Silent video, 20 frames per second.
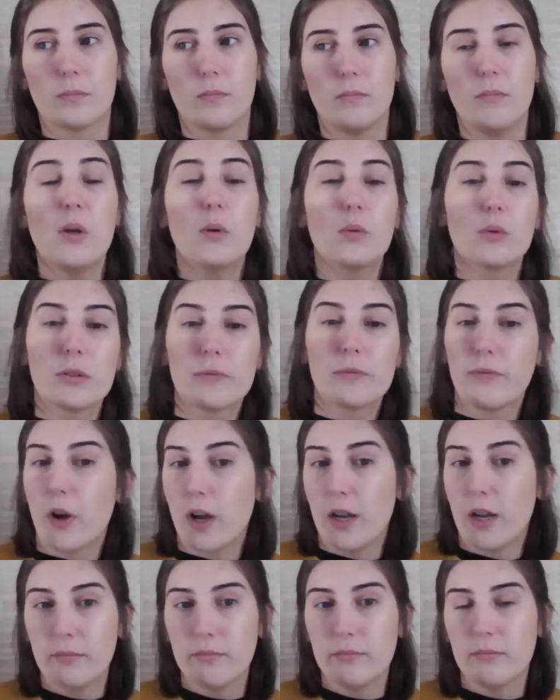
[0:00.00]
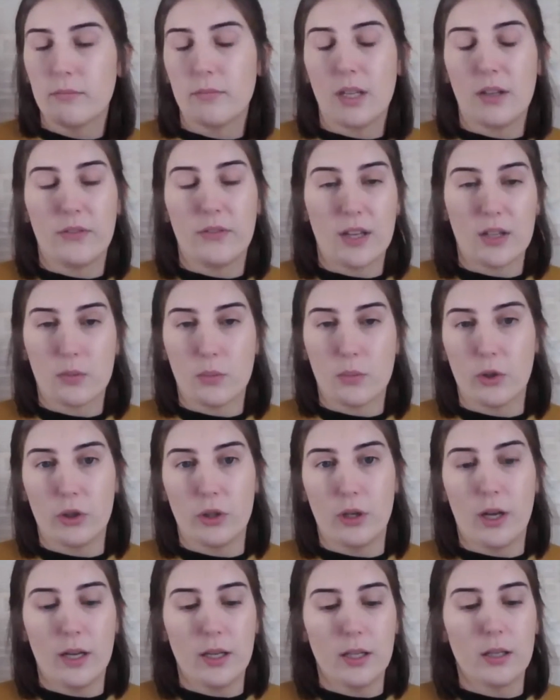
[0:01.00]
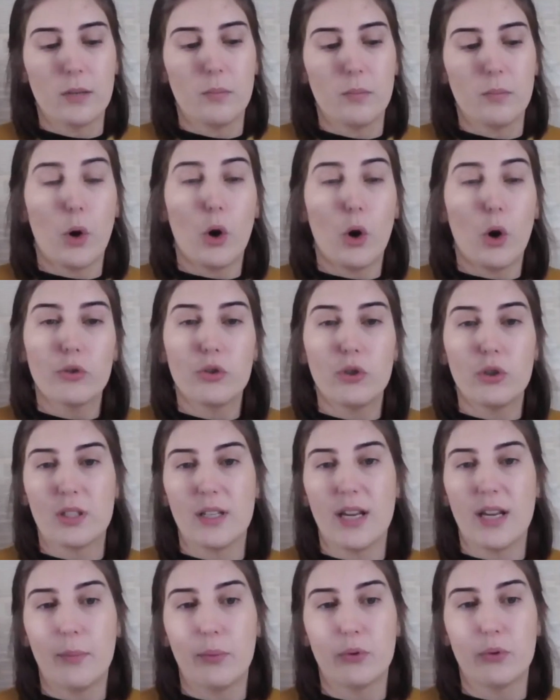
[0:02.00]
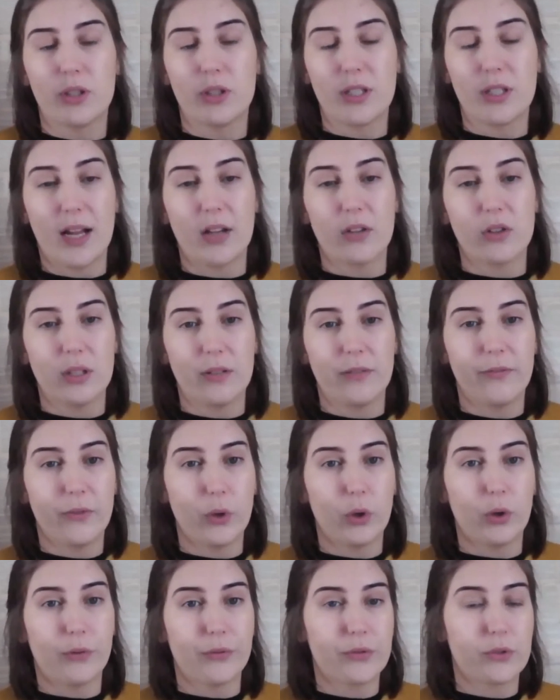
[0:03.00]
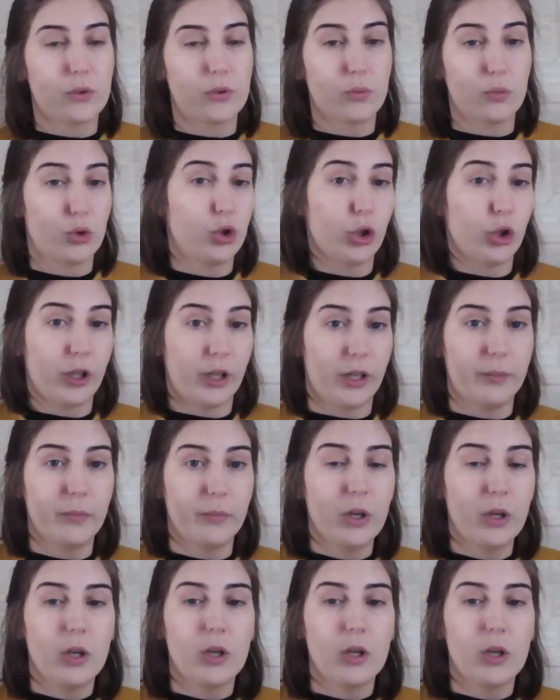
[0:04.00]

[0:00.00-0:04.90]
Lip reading: Milk's fine if that's what you like, but orange juice and apple juice are actually full of sugar.